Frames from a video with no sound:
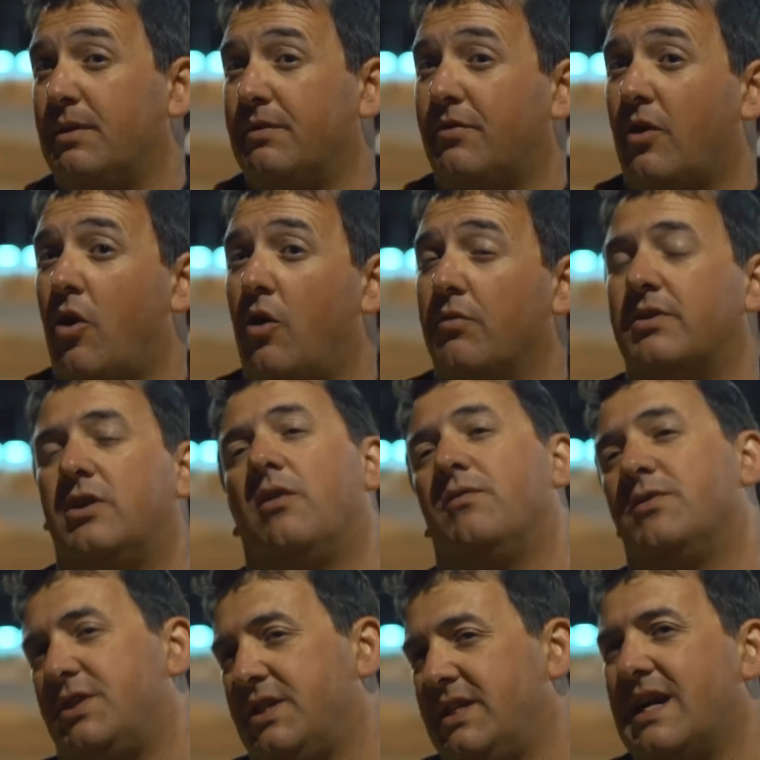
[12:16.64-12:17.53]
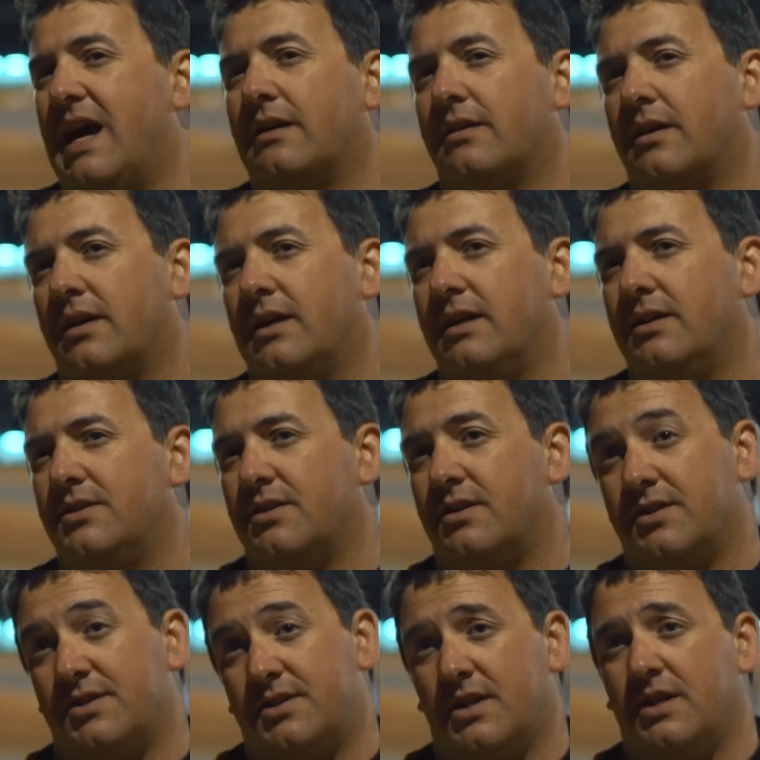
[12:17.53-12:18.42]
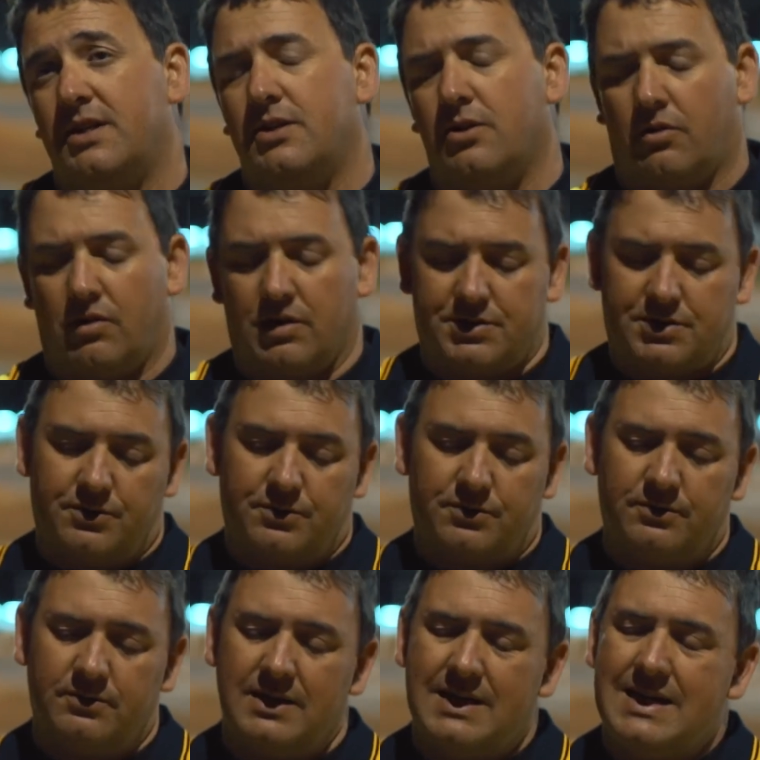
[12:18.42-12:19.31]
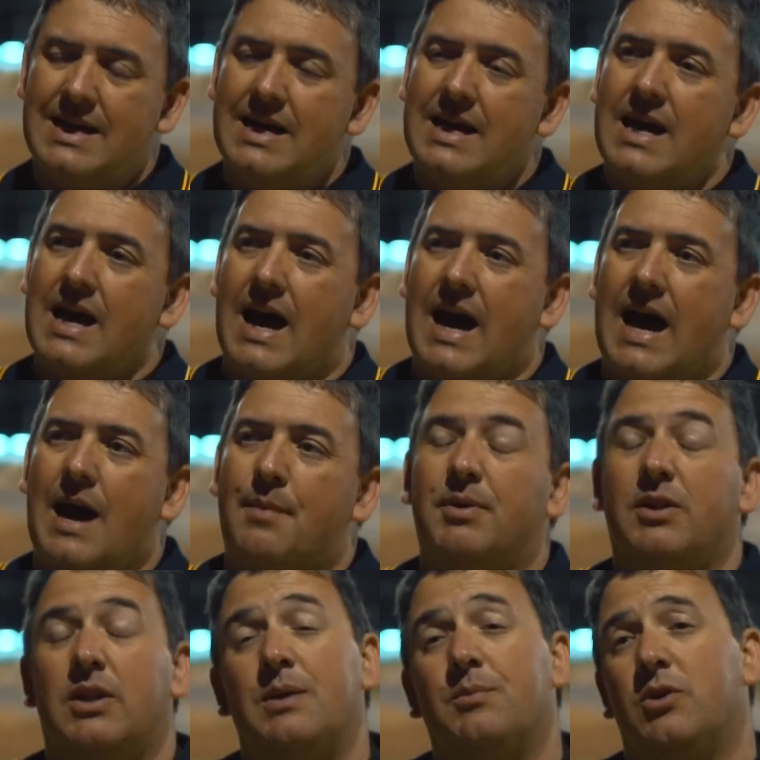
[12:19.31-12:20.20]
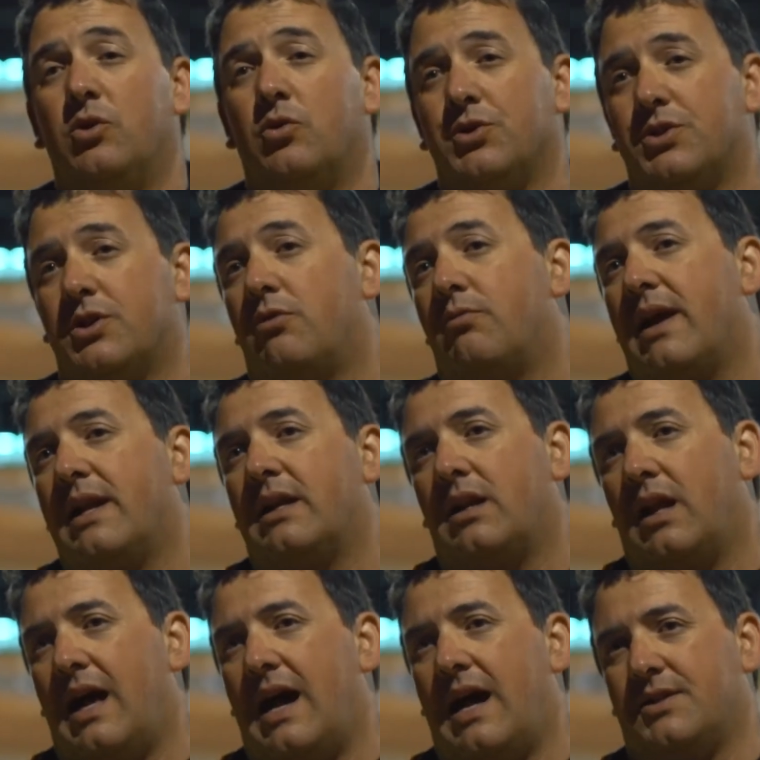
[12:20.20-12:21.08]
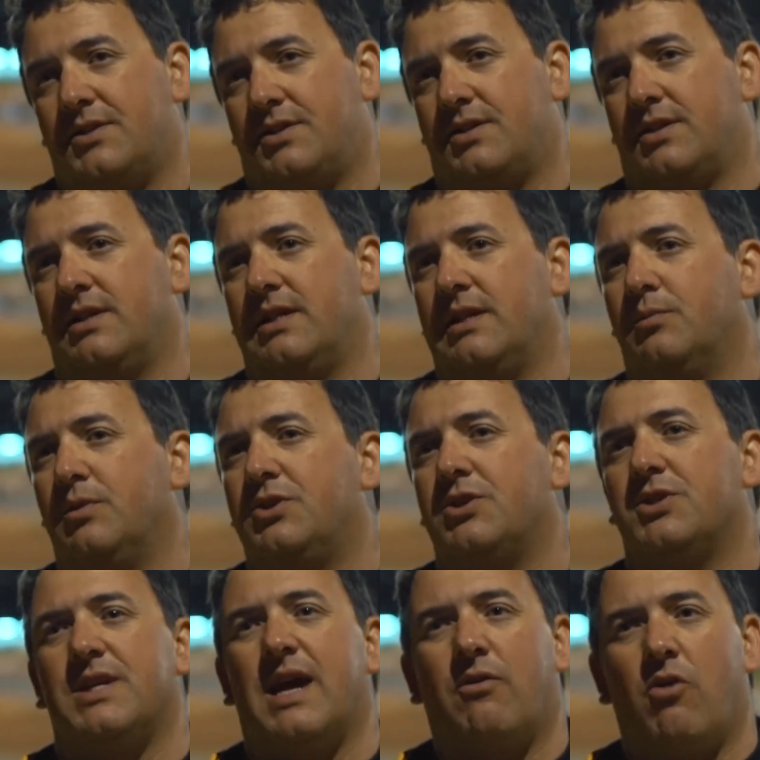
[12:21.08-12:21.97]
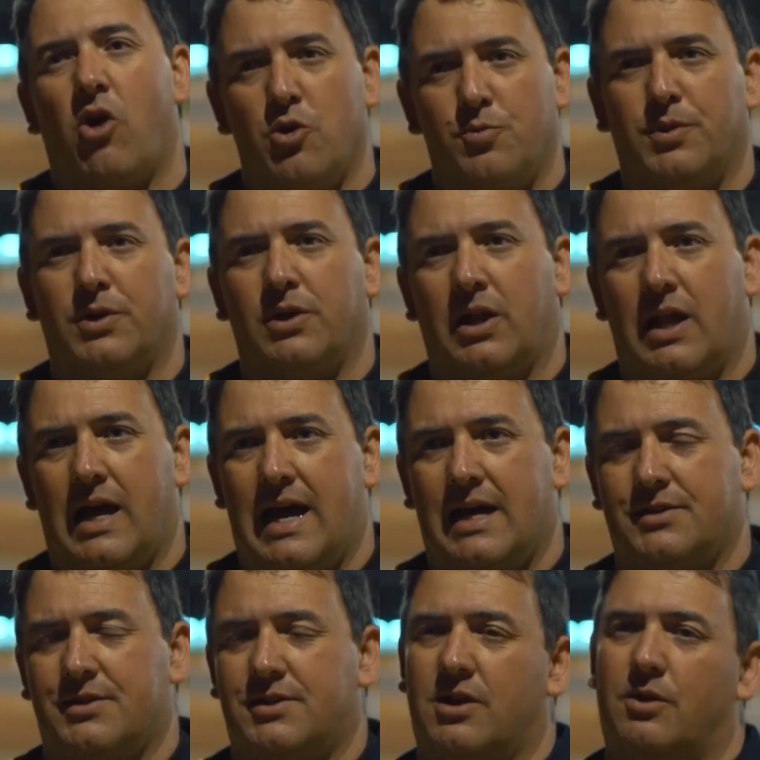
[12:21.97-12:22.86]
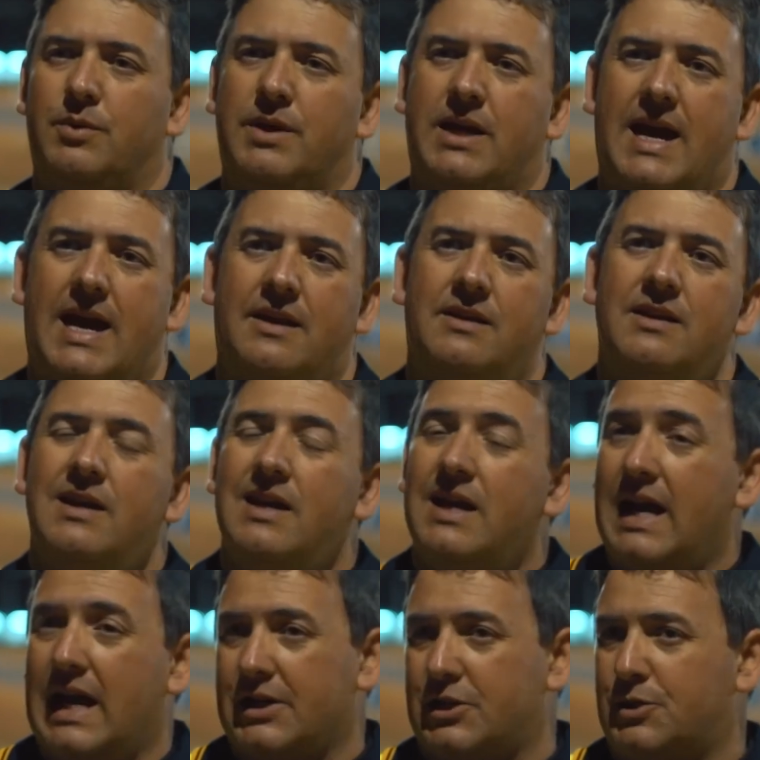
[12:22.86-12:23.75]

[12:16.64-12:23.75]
involved and obviously younger kids at a senior high school. But then we also ran Class C, which is our open class. So we had our